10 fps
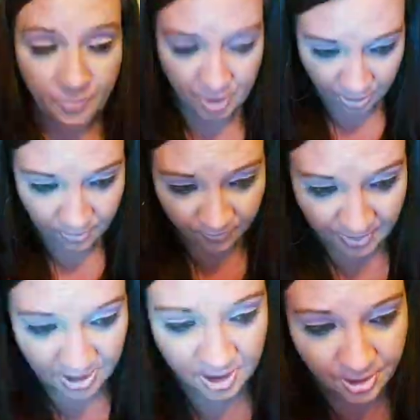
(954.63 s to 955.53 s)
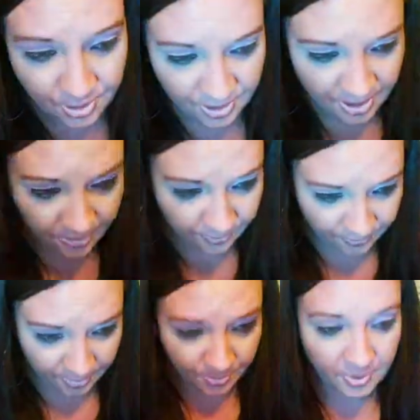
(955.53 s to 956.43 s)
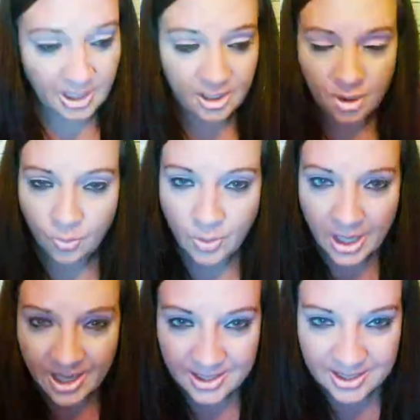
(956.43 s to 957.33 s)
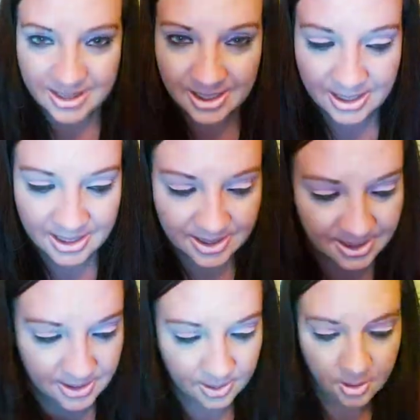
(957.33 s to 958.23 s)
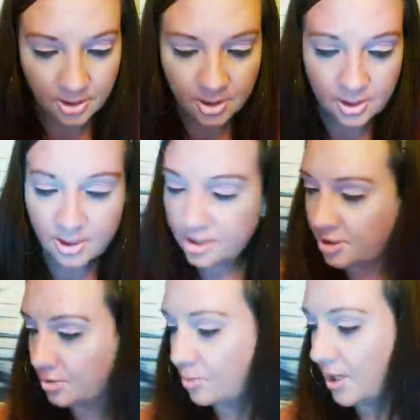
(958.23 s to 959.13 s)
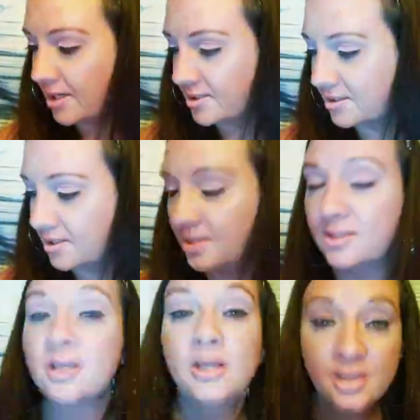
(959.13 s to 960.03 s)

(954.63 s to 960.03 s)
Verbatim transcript: You're defending yourself from, and you're wise to this. Yes, you're wise to this.